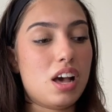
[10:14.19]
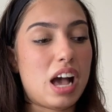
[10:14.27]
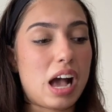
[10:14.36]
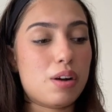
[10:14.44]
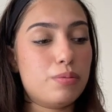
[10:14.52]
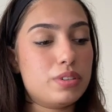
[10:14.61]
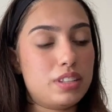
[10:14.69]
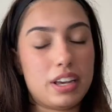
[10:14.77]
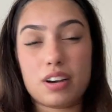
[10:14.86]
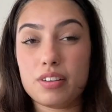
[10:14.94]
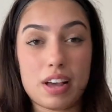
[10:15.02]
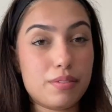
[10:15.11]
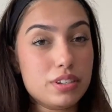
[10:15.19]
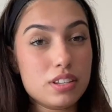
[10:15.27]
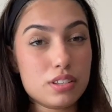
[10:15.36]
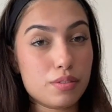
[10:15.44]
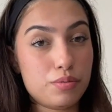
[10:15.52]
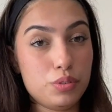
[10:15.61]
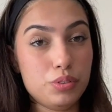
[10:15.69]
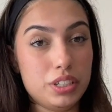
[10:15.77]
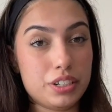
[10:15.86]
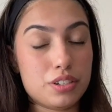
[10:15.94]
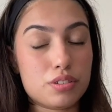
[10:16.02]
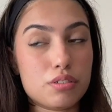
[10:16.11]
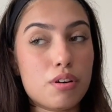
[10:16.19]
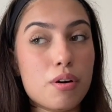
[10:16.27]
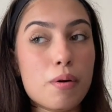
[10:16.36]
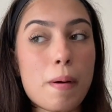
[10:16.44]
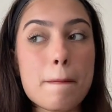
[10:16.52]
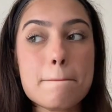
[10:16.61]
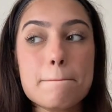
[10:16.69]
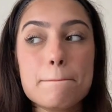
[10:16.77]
ever since a few years ago.